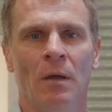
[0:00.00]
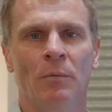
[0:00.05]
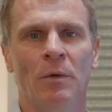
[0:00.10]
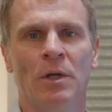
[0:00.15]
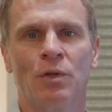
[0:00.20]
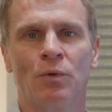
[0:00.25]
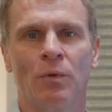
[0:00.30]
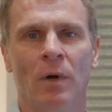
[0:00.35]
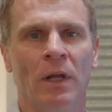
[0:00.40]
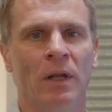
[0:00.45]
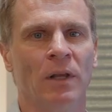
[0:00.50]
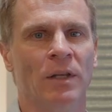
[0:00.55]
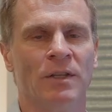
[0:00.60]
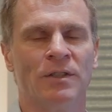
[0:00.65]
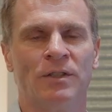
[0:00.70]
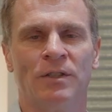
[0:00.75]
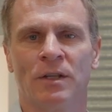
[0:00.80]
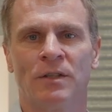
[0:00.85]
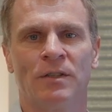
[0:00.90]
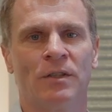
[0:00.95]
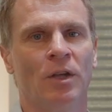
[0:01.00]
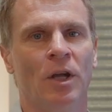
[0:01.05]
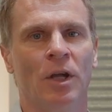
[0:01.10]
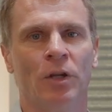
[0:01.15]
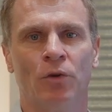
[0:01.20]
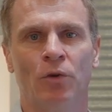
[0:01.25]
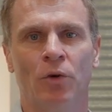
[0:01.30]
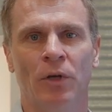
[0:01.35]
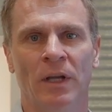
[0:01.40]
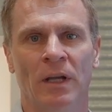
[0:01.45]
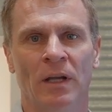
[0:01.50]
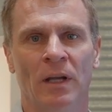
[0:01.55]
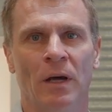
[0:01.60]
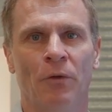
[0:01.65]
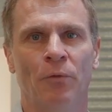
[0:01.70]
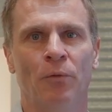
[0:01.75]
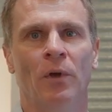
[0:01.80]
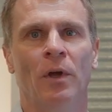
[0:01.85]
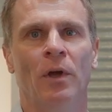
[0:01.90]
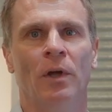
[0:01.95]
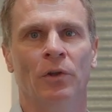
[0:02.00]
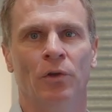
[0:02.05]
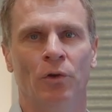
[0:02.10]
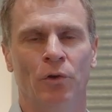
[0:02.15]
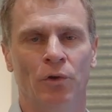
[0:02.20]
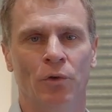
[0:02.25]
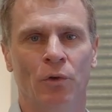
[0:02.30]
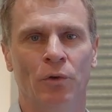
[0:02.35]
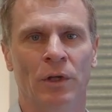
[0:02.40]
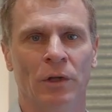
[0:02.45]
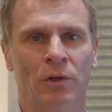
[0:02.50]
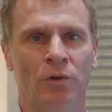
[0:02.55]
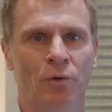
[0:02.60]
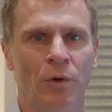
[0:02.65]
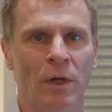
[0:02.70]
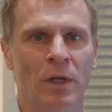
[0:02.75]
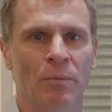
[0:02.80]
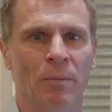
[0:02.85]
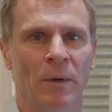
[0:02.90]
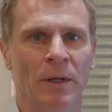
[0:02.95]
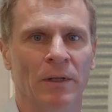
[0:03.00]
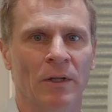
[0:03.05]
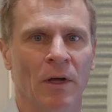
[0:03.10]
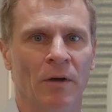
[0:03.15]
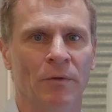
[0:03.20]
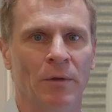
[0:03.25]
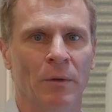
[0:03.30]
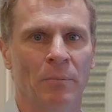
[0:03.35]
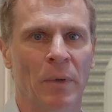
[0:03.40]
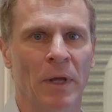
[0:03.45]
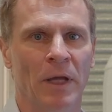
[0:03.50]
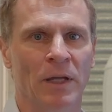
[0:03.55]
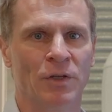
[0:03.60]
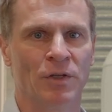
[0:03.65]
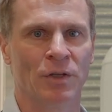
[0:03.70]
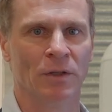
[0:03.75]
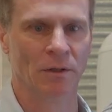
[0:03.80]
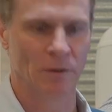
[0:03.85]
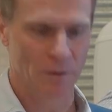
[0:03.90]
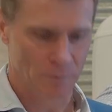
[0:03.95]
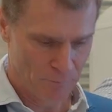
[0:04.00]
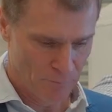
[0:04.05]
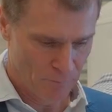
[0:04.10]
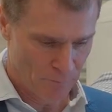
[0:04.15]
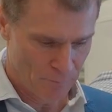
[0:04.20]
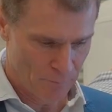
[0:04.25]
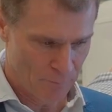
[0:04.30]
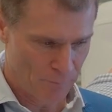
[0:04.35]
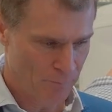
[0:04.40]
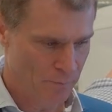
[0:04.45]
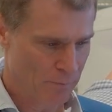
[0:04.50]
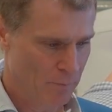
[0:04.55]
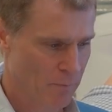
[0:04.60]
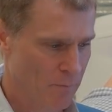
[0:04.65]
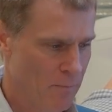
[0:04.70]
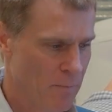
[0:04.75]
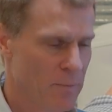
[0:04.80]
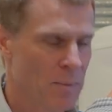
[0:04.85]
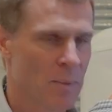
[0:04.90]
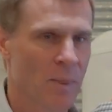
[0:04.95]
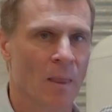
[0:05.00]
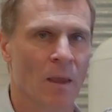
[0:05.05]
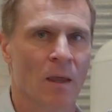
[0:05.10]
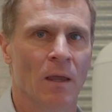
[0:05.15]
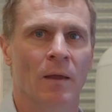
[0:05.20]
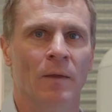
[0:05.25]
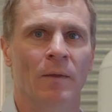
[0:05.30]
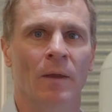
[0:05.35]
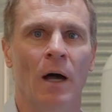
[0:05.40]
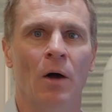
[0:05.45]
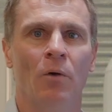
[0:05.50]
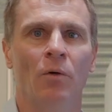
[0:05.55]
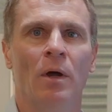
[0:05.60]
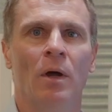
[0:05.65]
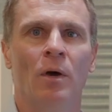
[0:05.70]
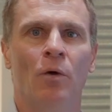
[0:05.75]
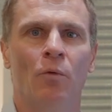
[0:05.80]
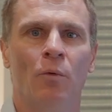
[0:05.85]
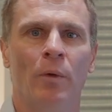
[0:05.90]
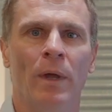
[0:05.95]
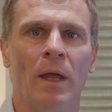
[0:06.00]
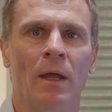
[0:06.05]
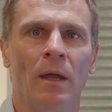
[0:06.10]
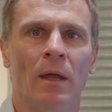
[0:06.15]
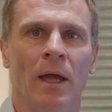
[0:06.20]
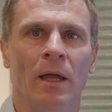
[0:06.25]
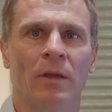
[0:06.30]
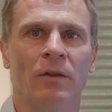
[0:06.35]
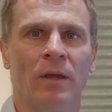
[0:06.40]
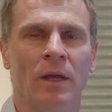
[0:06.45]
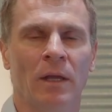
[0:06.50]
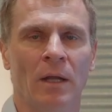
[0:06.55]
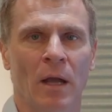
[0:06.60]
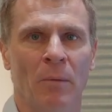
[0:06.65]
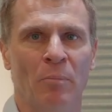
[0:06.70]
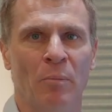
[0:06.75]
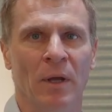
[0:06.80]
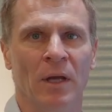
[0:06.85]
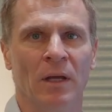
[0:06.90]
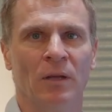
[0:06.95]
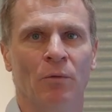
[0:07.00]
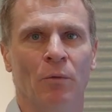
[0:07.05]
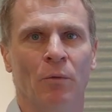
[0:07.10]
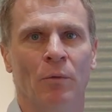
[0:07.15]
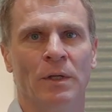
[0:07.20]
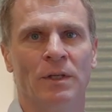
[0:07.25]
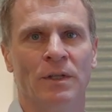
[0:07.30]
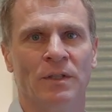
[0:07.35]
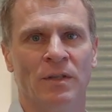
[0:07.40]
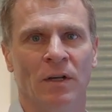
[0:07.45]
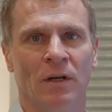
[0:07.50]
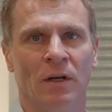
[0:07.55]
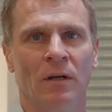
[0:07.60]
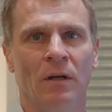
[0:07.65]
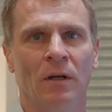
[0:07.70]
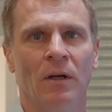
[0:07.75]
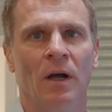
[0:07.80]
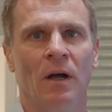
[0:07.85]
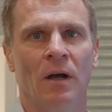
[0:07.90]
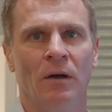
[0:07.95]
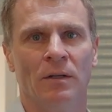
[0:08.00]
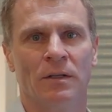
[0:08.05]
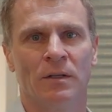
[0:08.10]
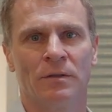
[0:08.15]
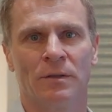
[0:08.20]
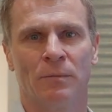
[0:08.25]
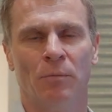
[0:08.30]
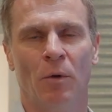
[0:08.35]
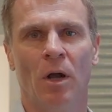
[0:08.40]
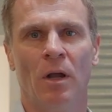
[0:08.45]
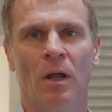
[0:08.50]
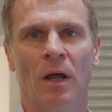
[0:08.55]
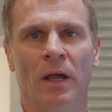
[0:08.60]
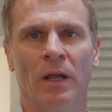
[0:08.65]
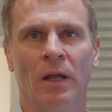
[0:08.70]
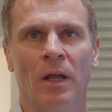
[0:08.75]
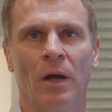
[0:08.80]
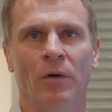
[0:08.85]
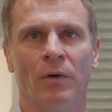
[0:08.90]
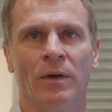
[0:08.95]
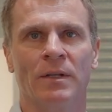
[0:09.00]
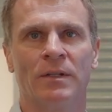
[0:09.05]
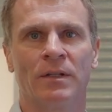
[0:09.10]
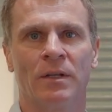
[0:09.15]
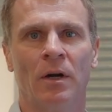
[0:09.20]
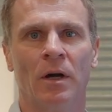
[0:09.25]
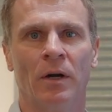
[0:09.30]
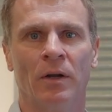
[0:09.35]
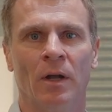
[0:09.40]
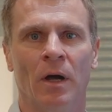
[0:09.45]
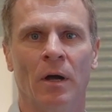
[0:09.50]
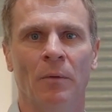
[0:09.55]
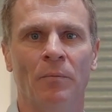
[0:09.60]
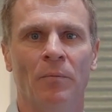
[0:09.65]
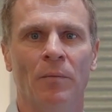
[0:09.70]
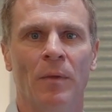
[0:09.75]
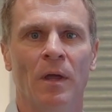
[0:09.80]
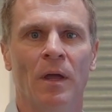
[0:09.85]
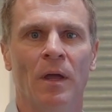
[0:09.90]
image quality is just not good enough to do the treatment of the patient. Now, we at Kinepict, which is a small Hungarian startup,